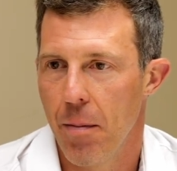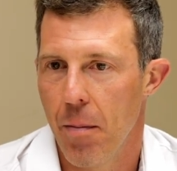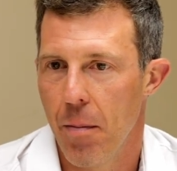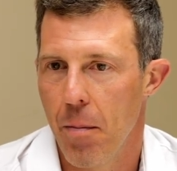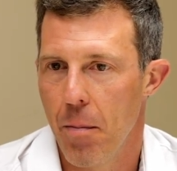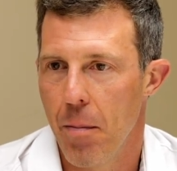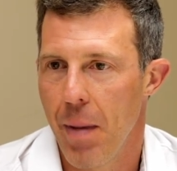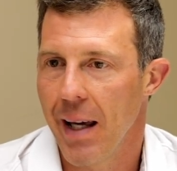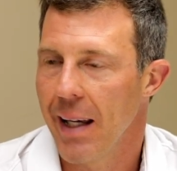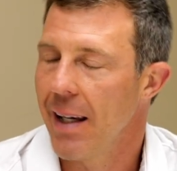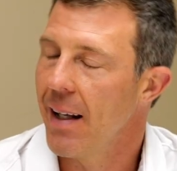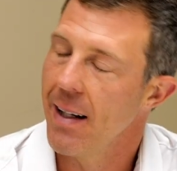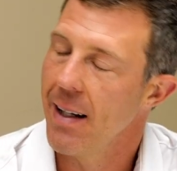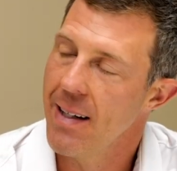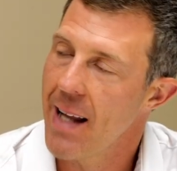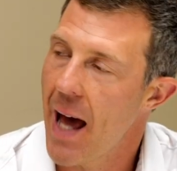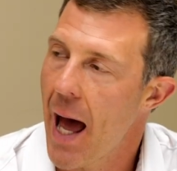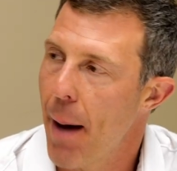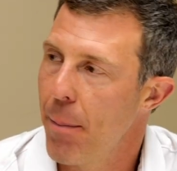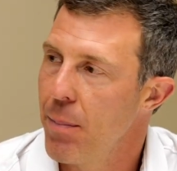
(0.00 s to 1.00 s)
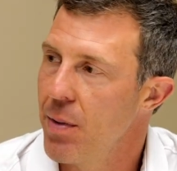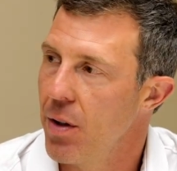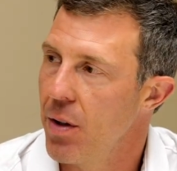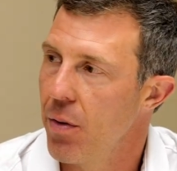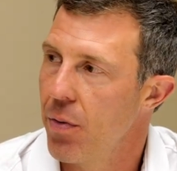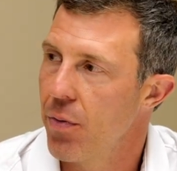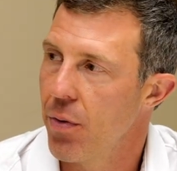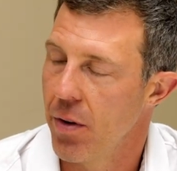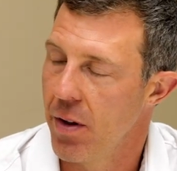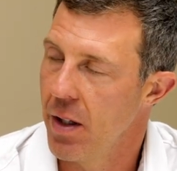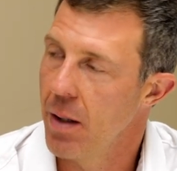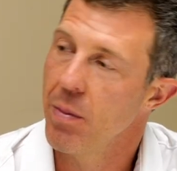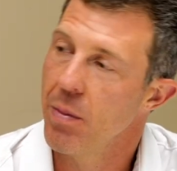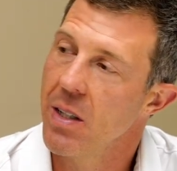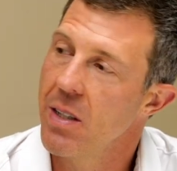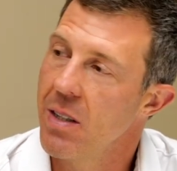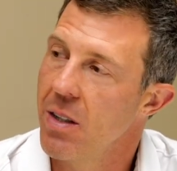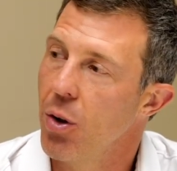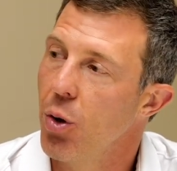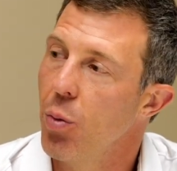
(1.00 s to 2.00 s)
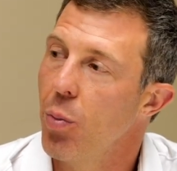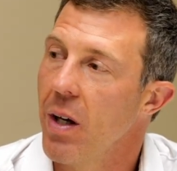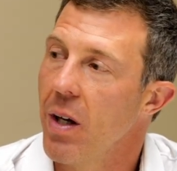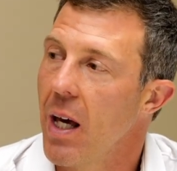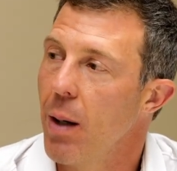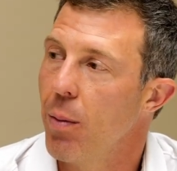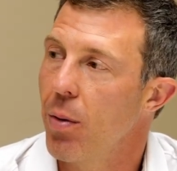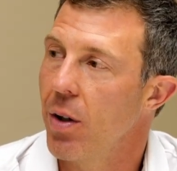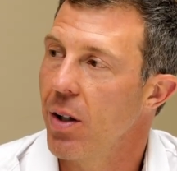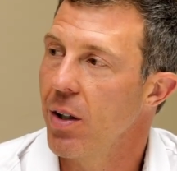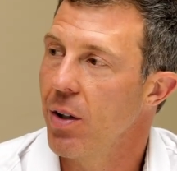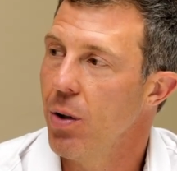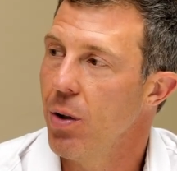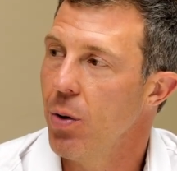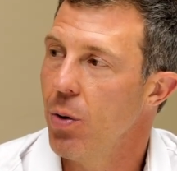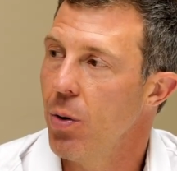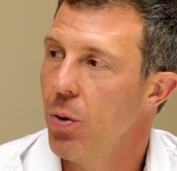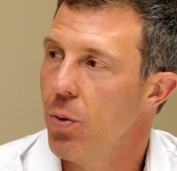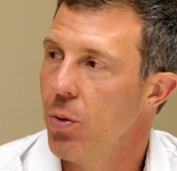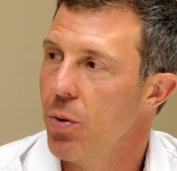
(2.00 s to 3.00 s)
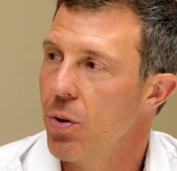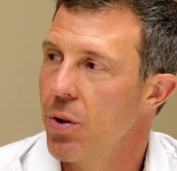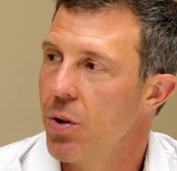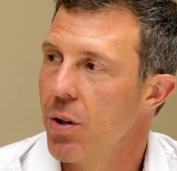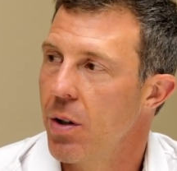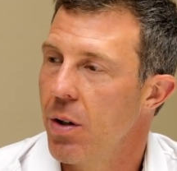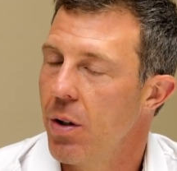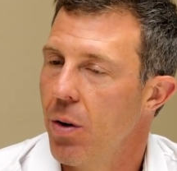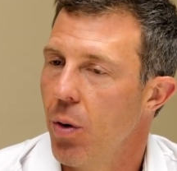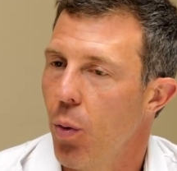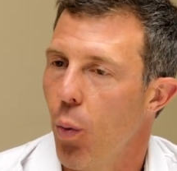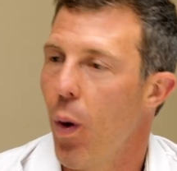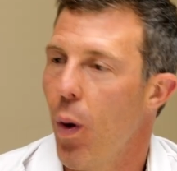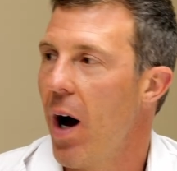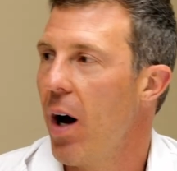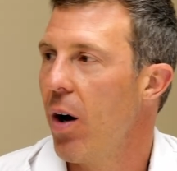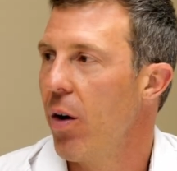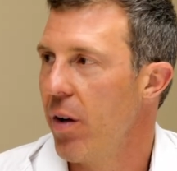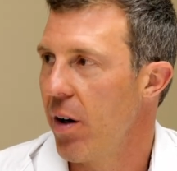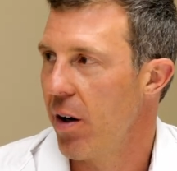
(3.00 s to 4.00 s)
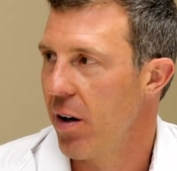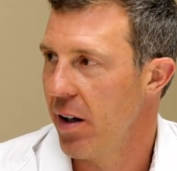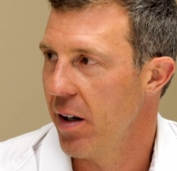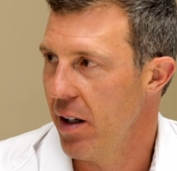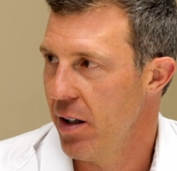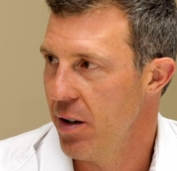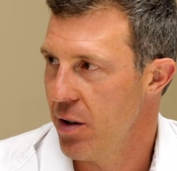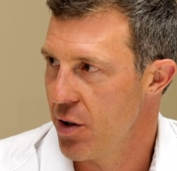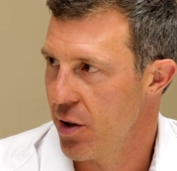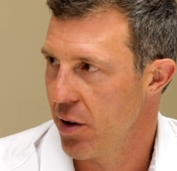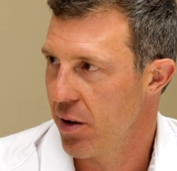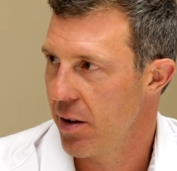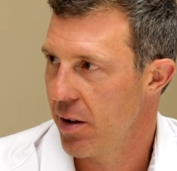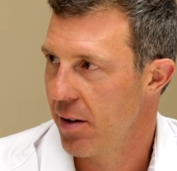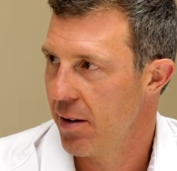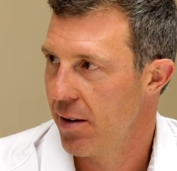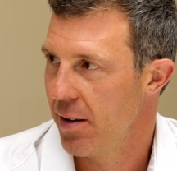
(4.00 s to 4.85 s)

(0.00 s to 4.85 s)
make it adaptive for them to still be able to use while they're injured.